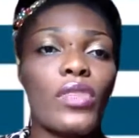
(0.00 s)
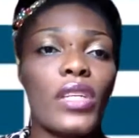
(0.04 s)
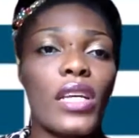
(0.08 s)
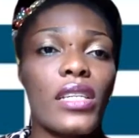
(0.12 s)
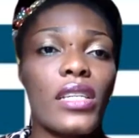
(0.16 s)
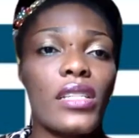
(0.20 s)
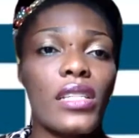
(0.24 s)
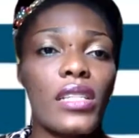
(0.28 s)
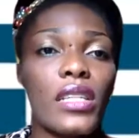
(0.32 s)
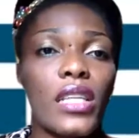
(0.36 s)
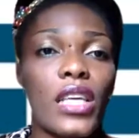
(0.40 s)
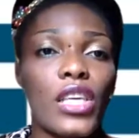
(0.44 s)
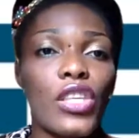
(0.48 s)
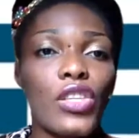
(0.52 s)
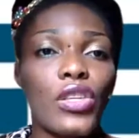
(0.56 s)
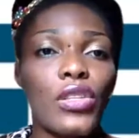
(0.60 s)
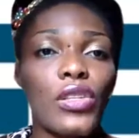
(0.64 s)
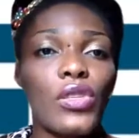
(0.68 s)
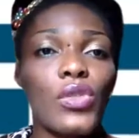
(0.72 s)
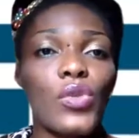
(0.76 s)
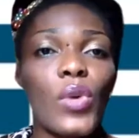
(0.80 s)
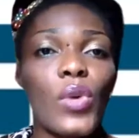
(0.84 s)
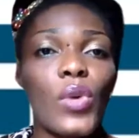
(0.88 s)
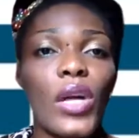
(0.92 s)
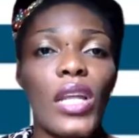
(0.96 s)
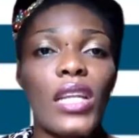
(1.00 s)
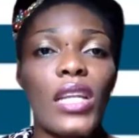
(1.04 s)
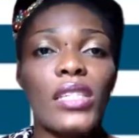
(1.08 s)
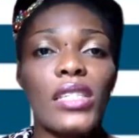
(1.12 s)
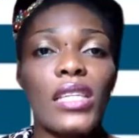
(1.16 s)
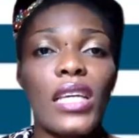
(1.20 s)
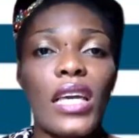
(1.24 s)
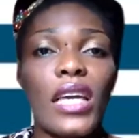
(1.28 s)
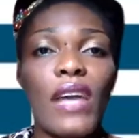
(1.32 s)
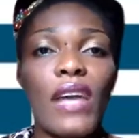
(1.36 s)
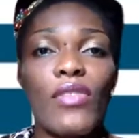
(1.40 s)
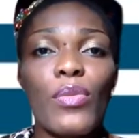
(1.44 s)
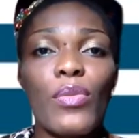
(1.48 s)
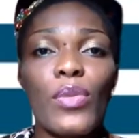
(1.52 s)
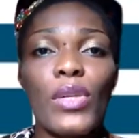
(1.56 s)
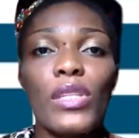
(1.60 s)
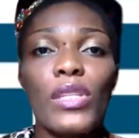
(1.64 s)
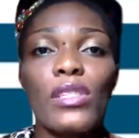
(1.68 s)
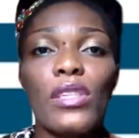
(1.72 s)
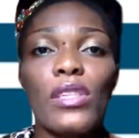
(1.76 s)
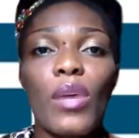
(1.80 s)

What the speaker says: designation as well as the government's